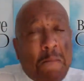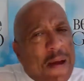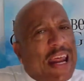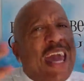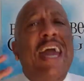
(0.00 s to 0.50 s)

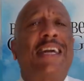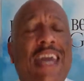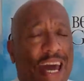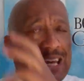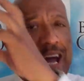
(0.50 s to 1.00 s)
but he
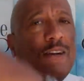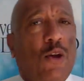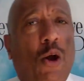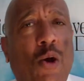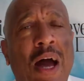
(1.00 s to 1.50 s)
cannot
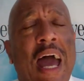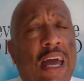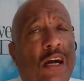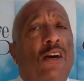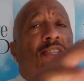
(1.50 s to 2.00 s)
grow, and
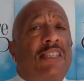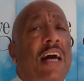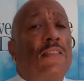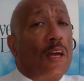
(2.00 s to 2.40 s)
he'll stunt